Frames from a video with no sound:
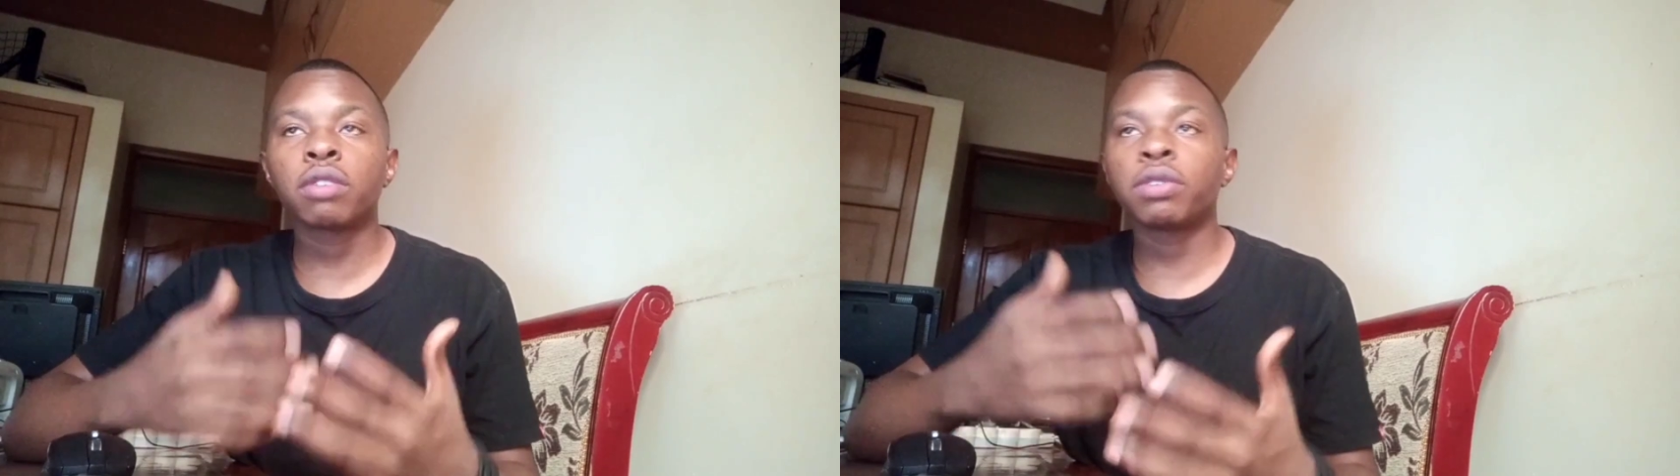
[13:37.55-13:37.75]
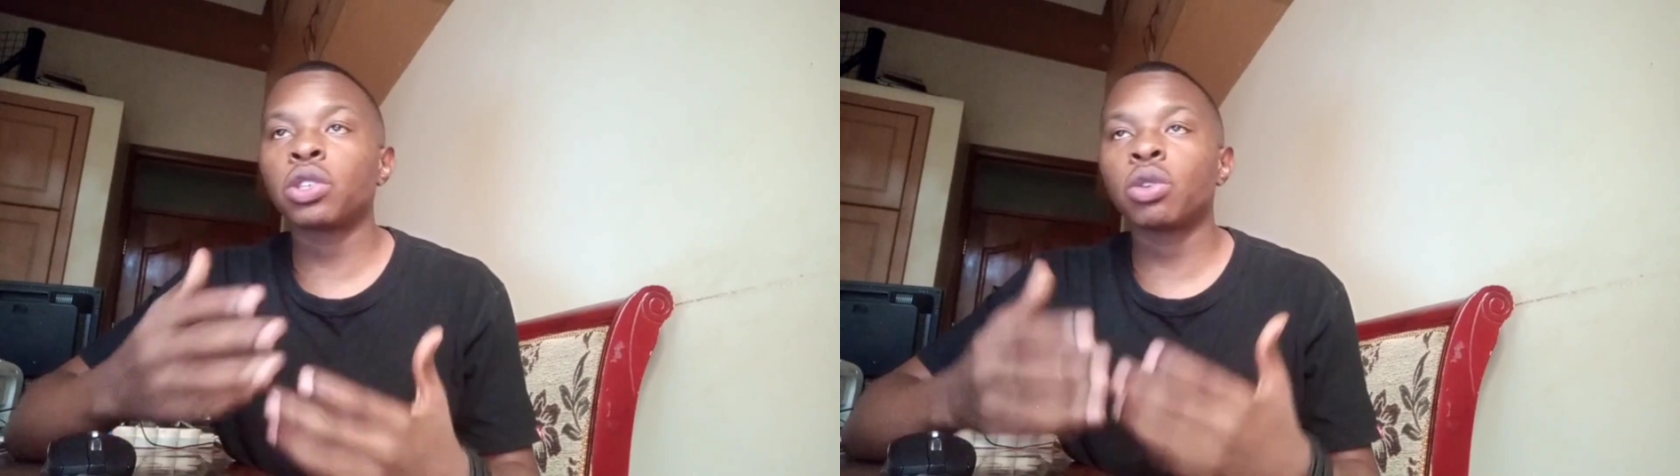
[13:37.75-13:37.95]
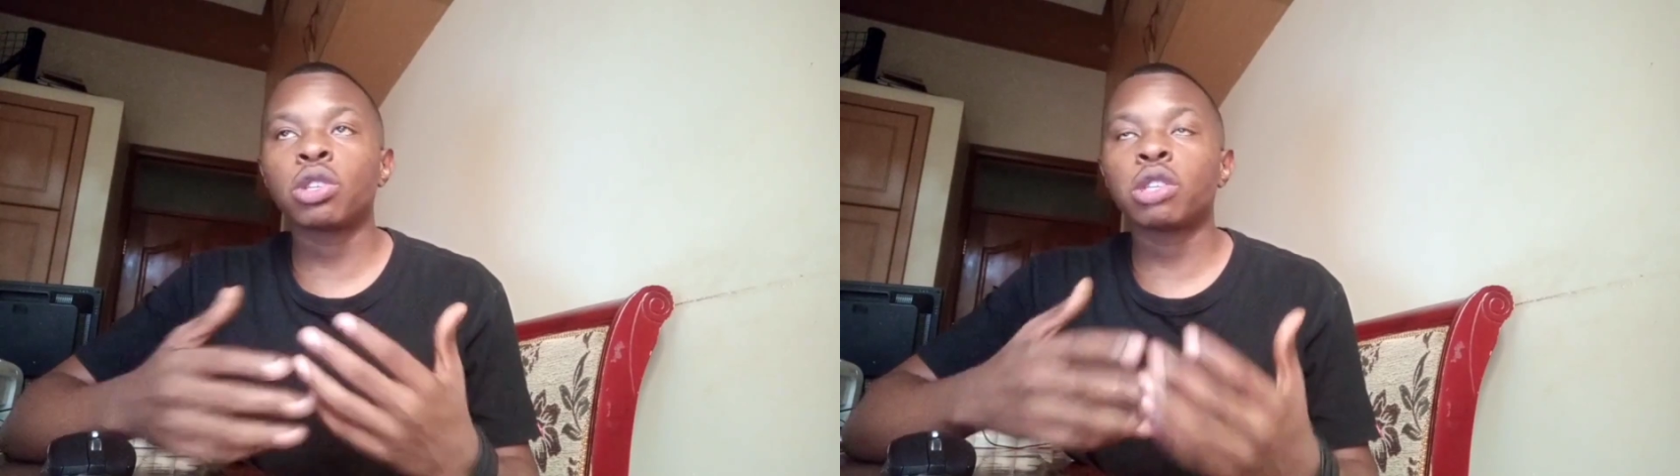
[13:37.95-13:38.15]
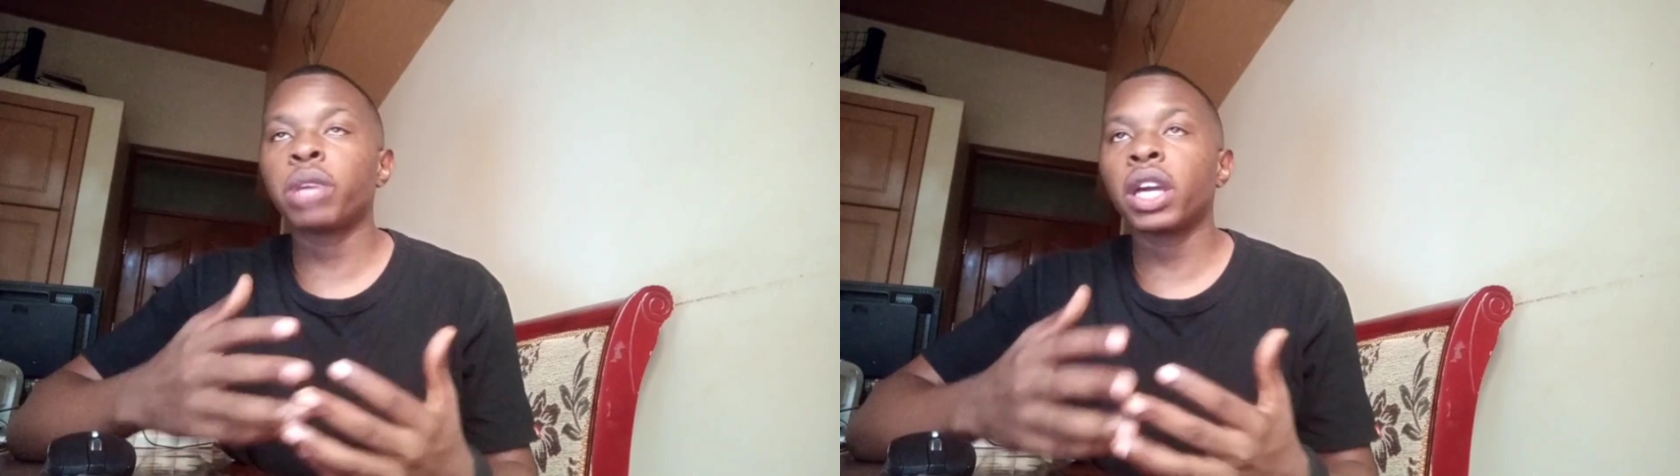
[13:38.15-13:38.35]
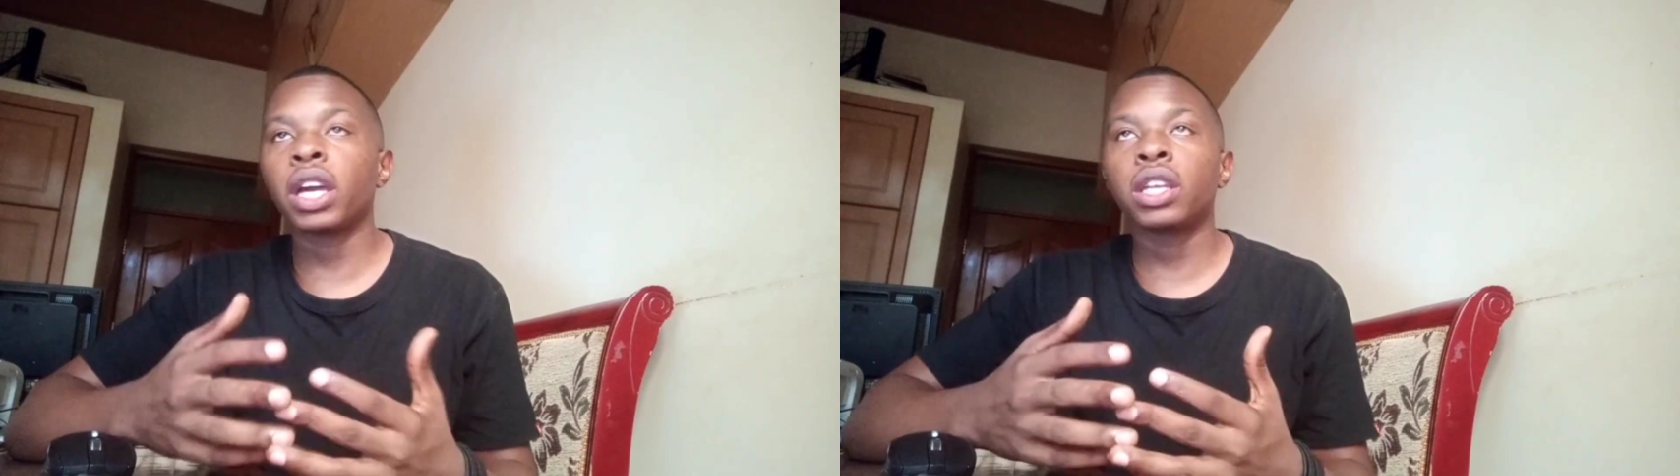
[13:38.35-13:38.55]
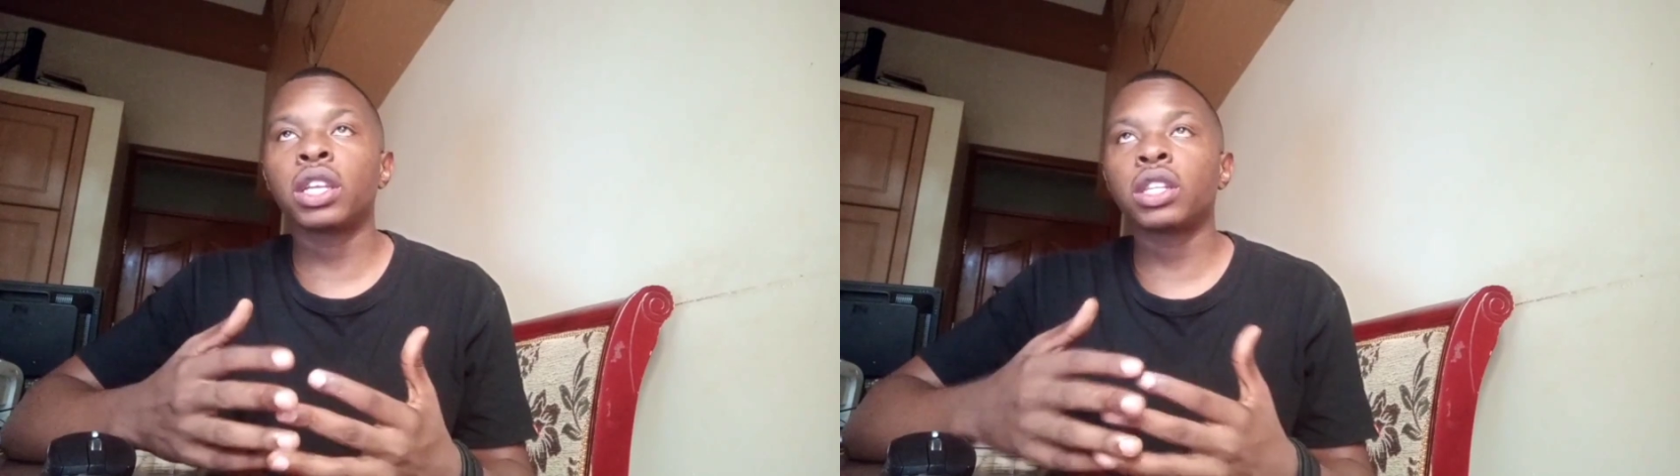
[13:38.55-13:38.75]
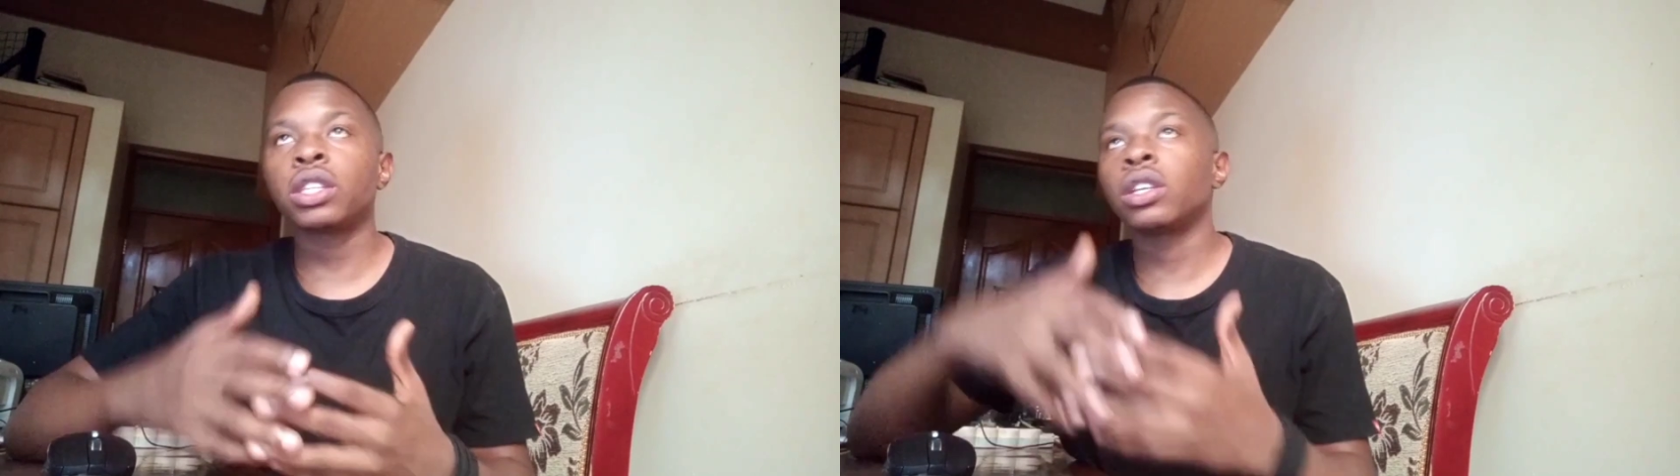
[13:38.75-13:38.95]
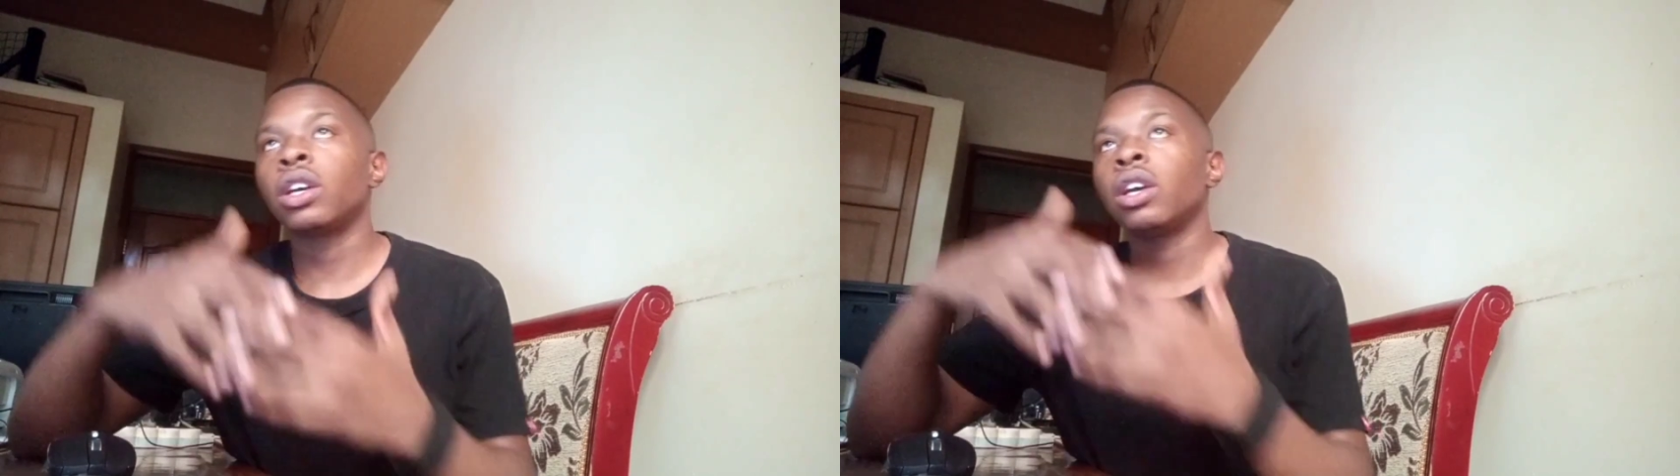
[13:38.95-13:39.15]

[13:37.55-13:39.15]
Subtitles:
the physiology behind it,